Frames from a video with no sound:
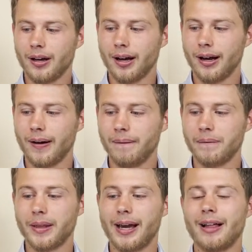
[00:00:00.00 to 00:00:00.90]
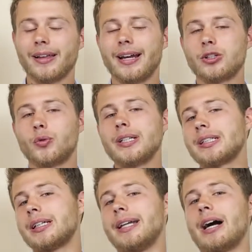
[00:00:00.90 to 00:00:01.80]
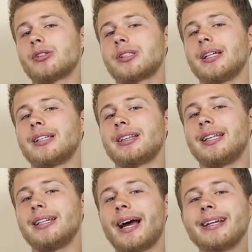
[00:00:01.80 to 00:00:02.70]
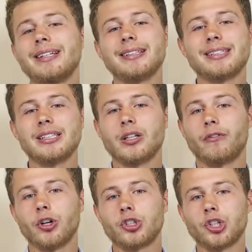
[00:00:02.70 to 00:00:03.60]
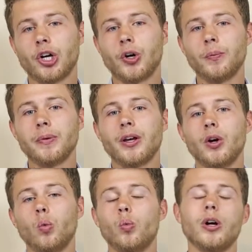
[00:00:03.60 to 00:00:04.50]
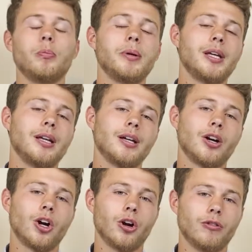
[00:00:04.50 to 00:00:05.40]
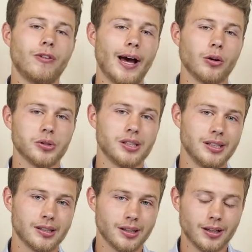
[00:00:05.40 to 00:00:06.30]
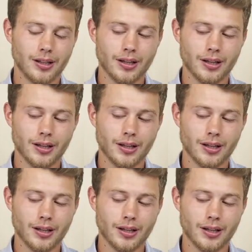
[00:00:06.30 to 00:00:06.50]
Ellen has recently announced that the 19th season of her show will be her final season.